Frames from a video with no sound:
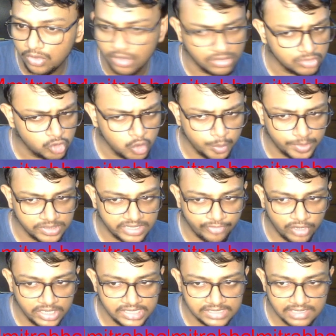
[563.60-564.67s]
super safe on
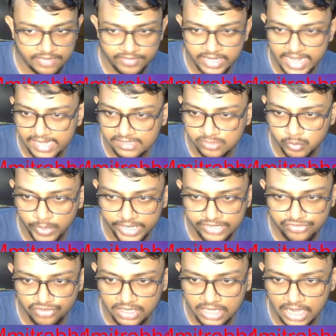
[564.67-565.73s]
e7, as white
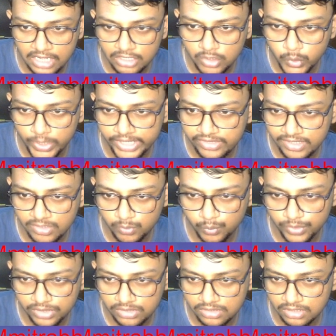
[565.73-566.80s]
really can't do anything with
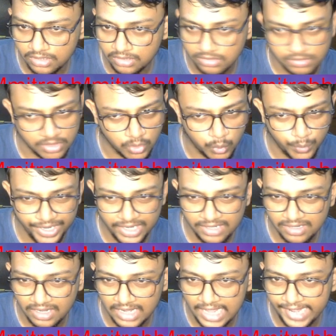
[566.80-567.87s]
the queen, the
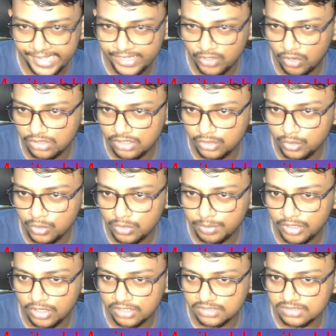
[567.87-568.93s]
knight, or the rook,
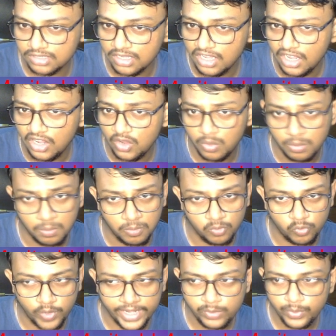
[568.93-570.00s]
because
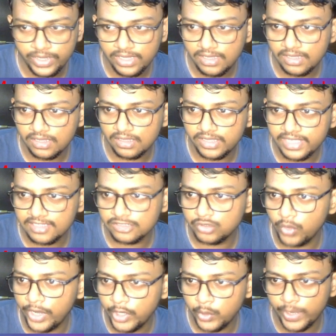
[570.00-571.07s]
white king is
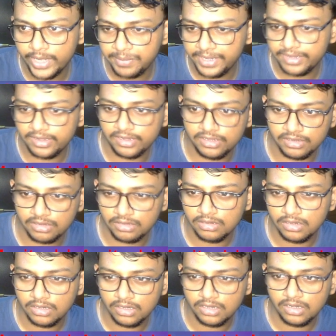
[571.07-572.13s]
going to get mated here.
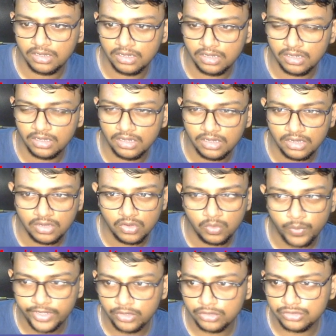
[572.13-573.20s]

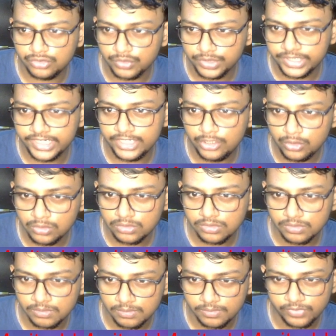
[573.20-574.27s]
White goes rook d2,
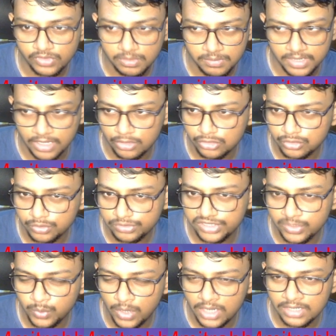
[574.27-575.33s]
black goes rook
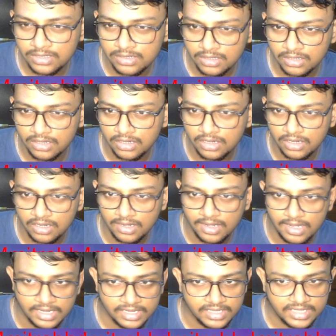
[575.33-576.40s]
c1,
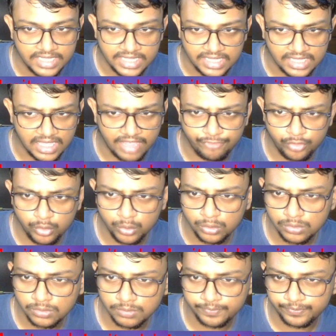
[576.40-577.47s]
king f2,
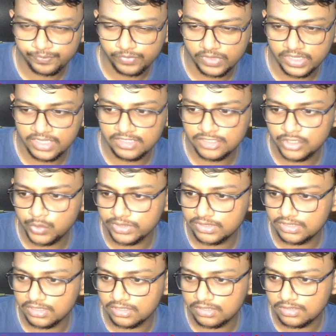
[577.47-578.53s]
king g2 is
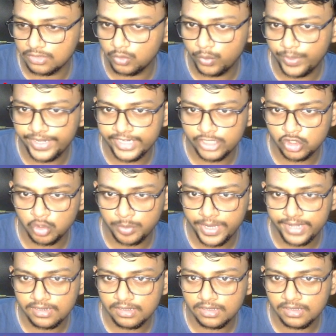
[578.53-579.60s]
just rook queen h2 mate,